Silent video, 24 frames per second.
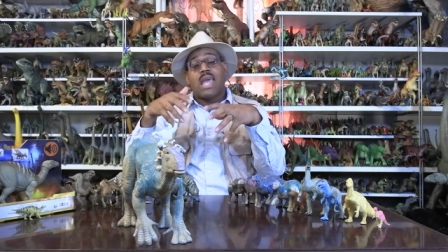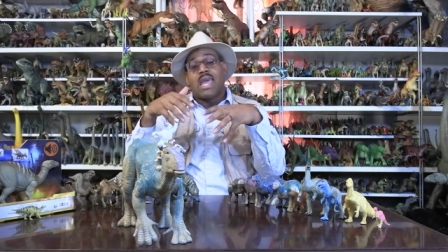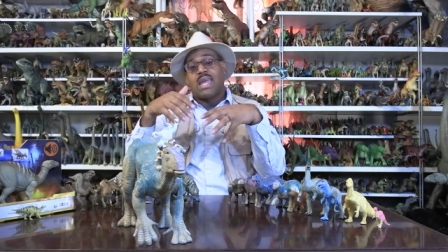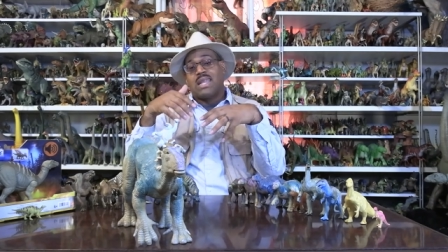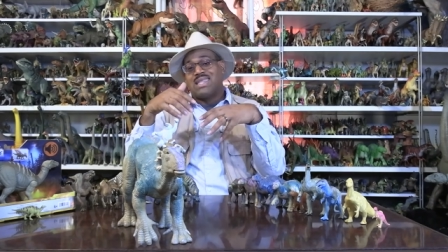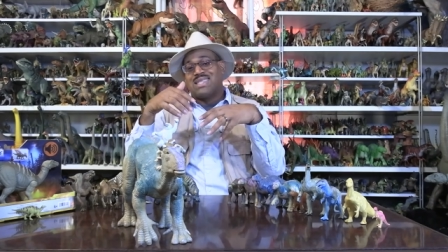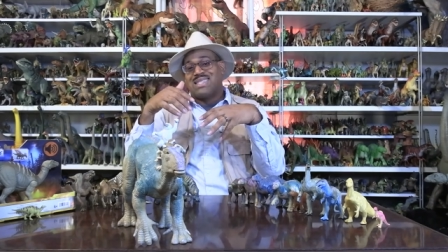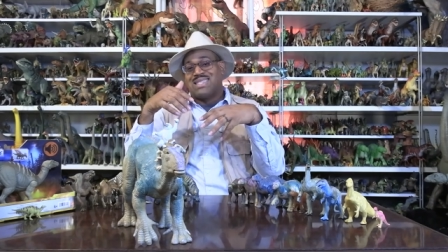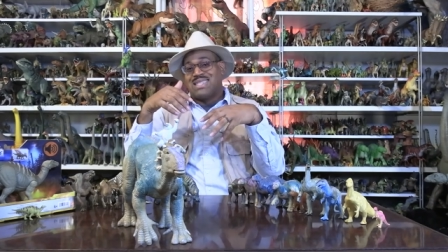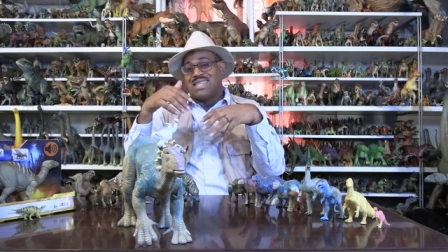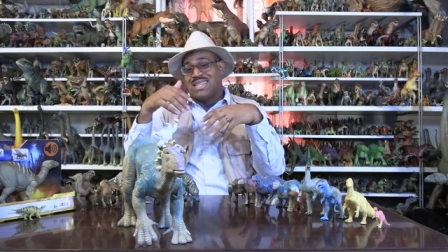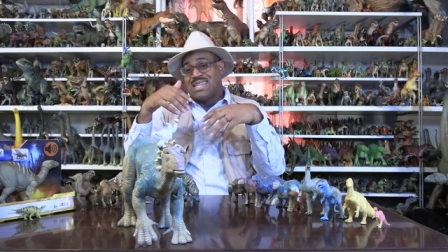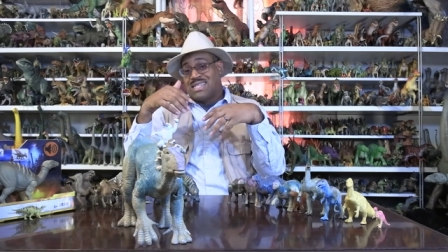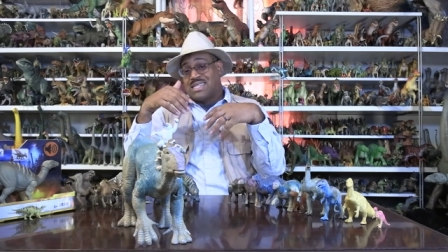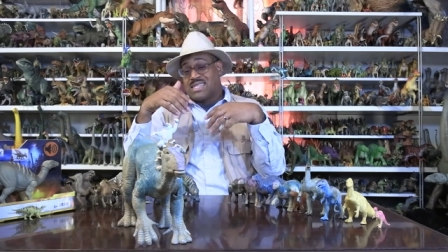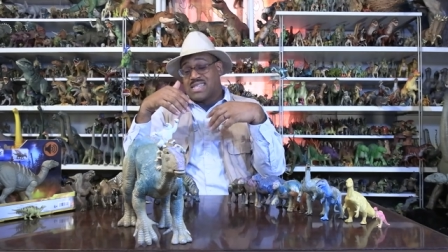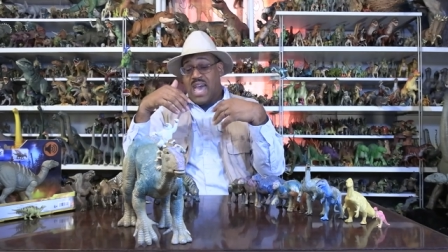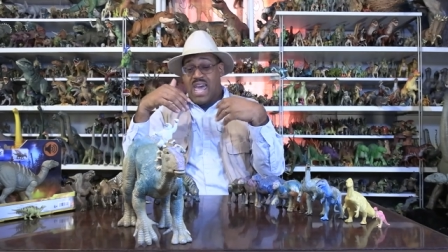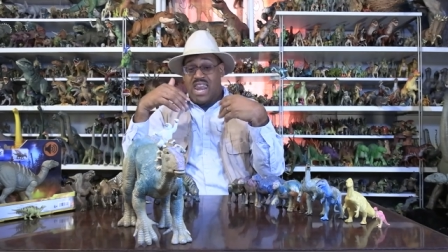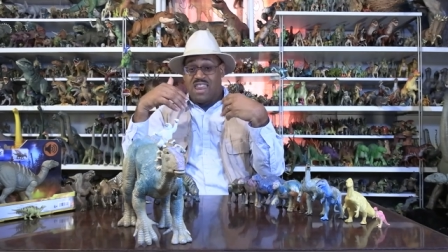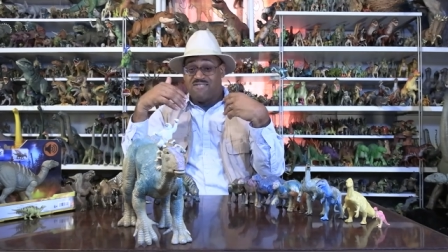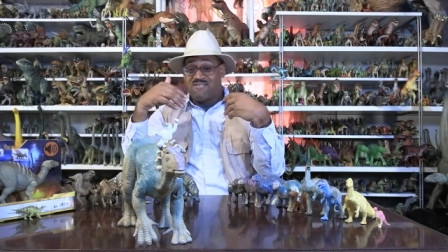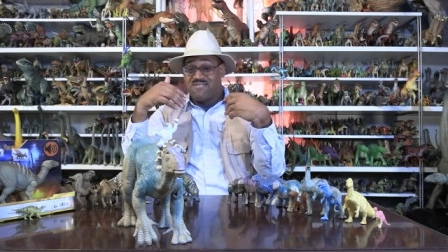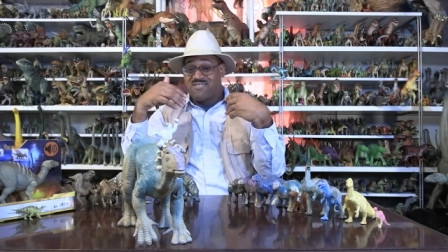and these
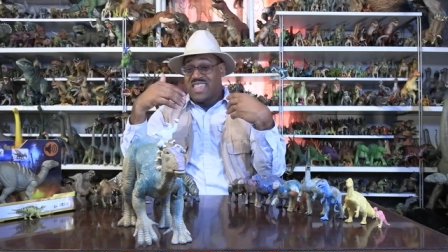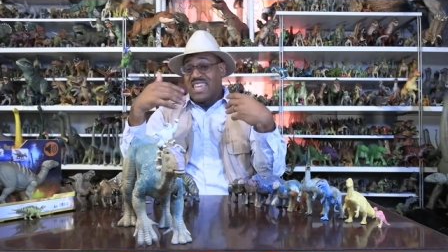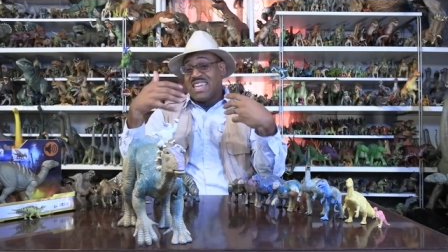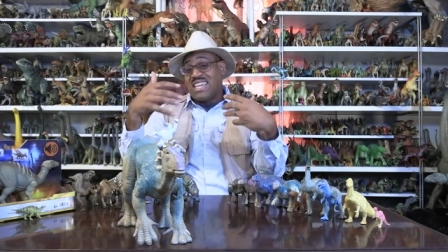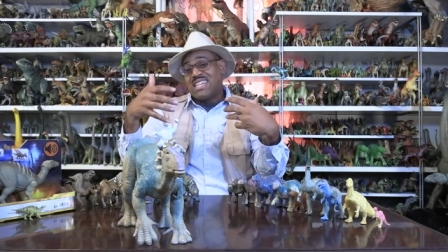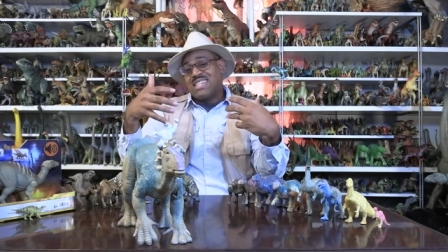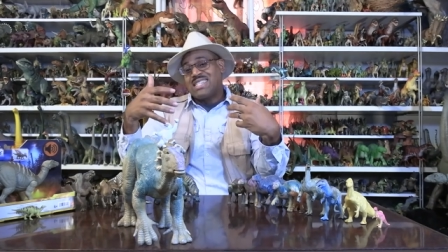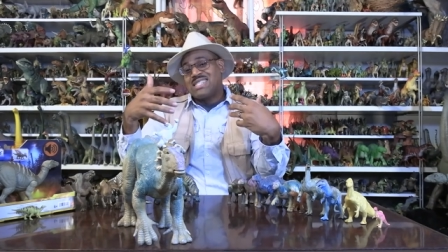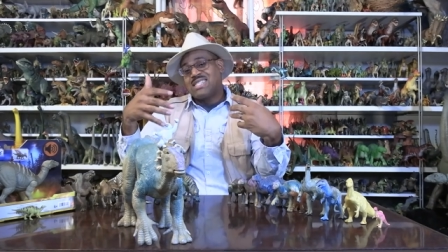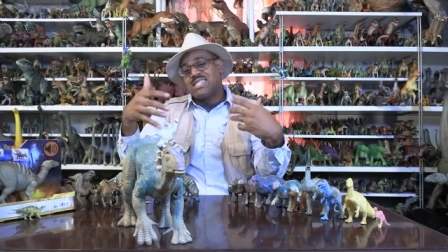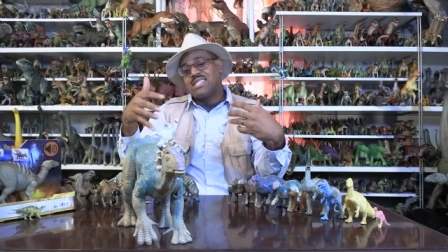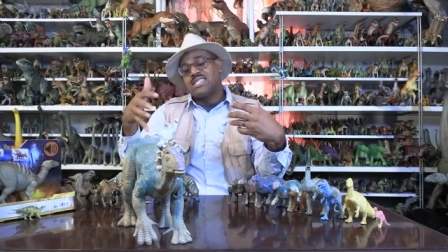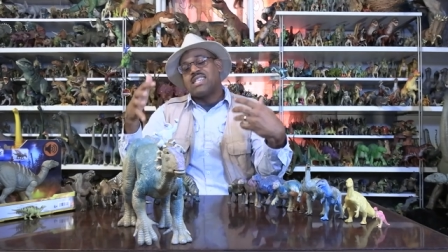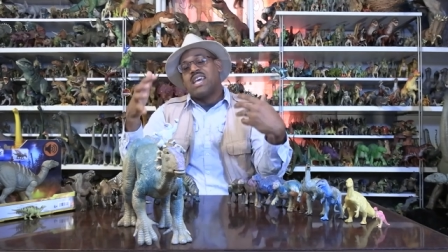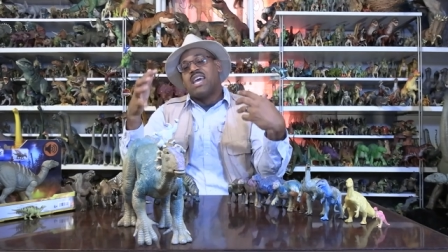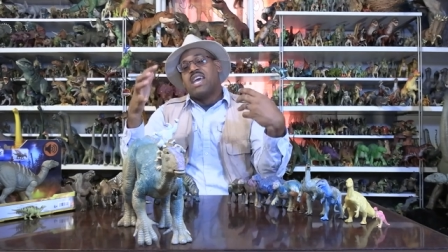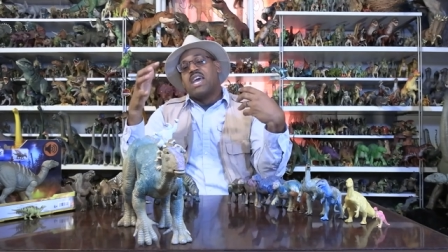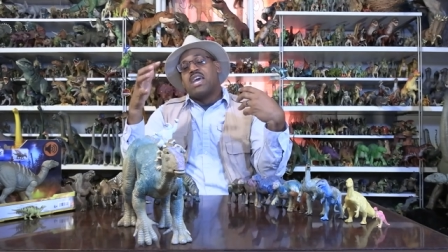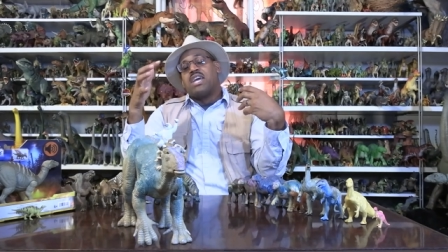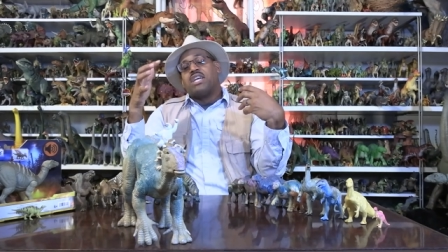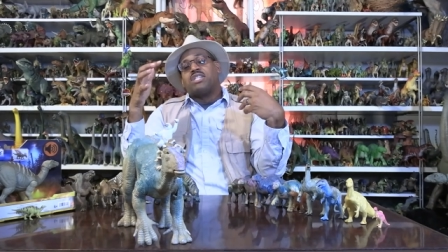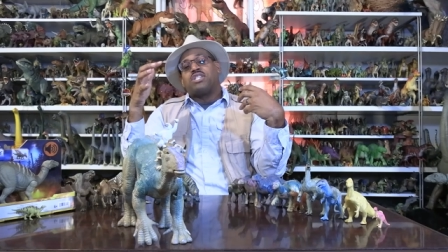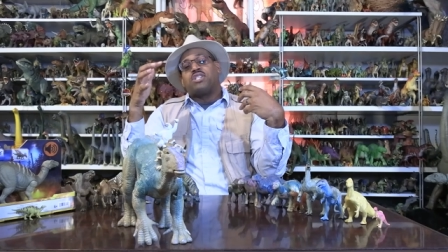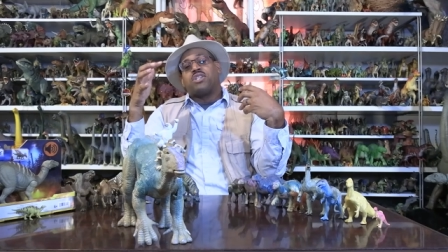kind of things.
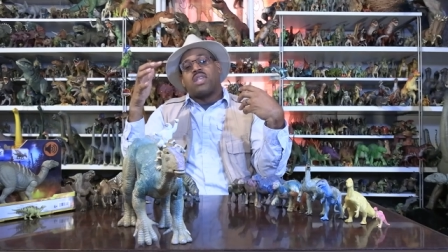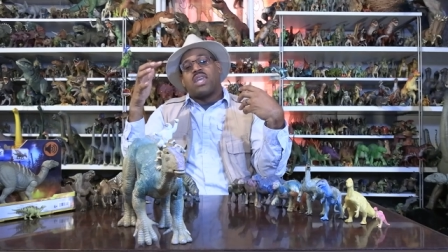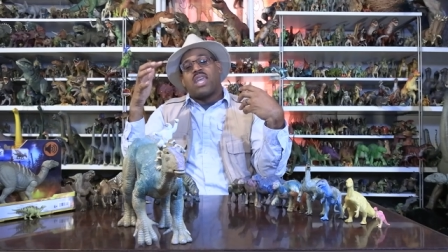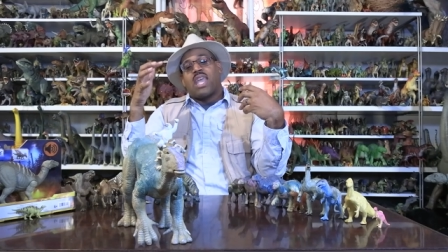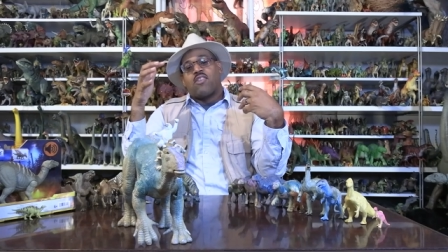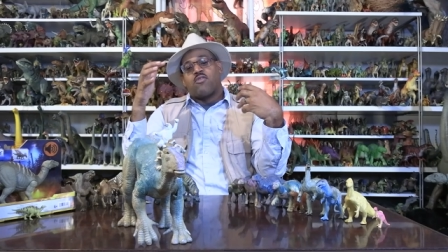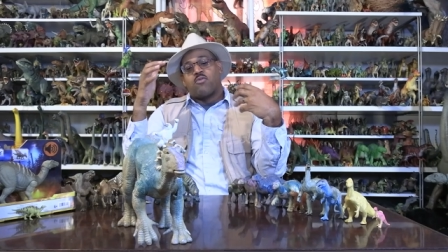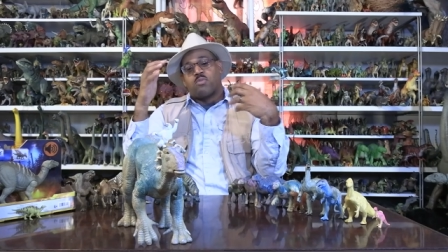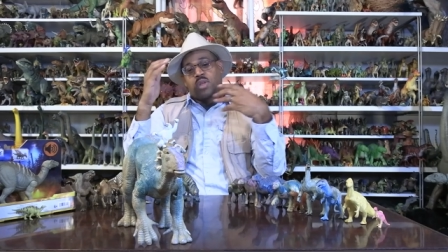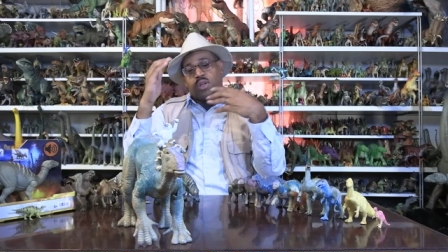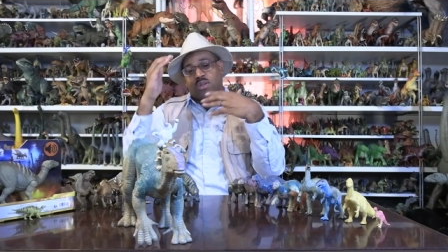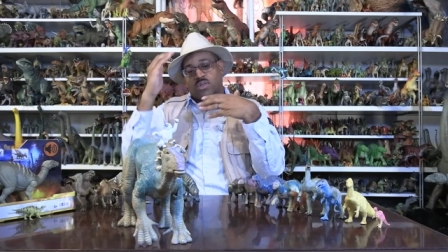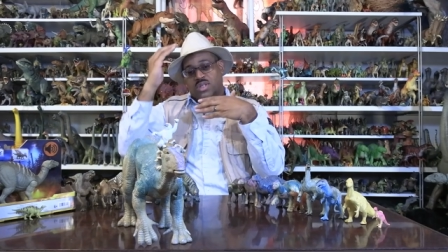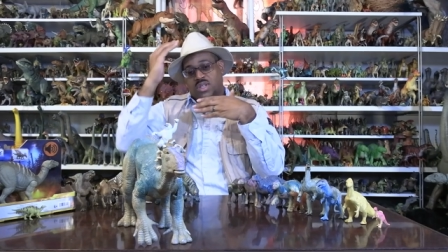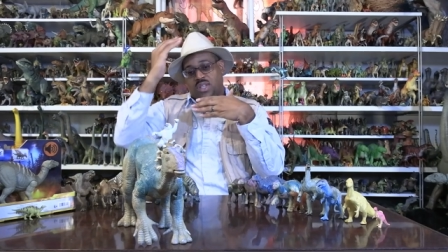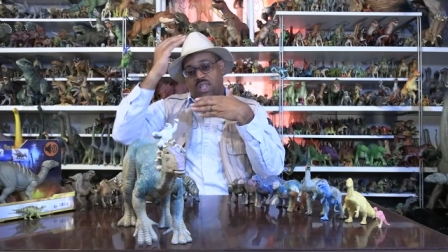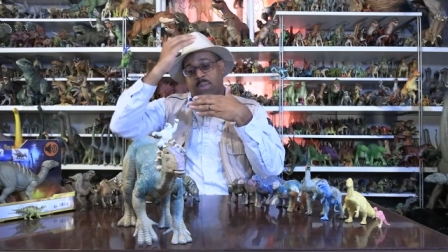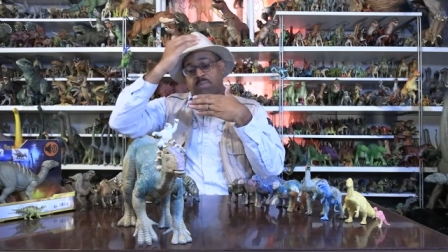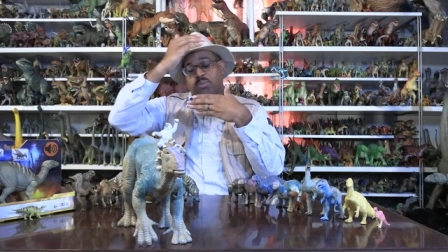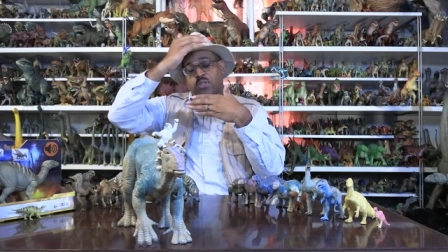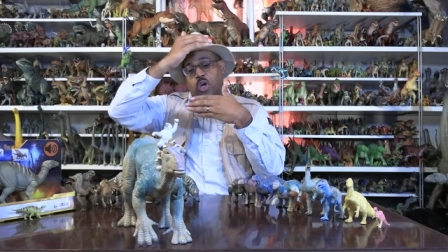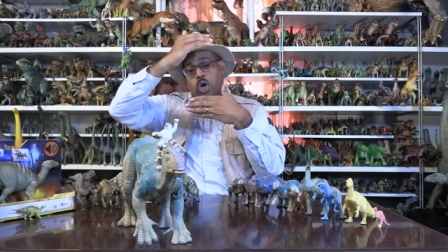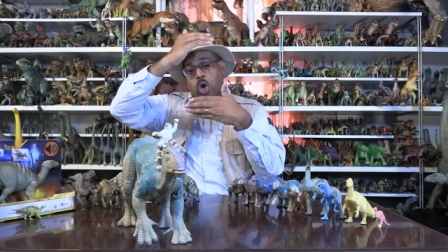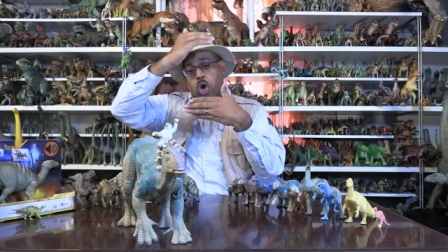So they give him those
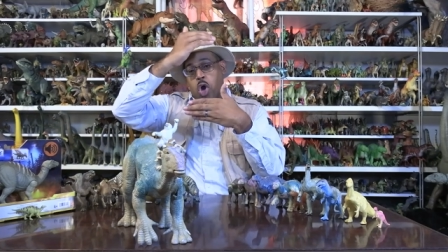lips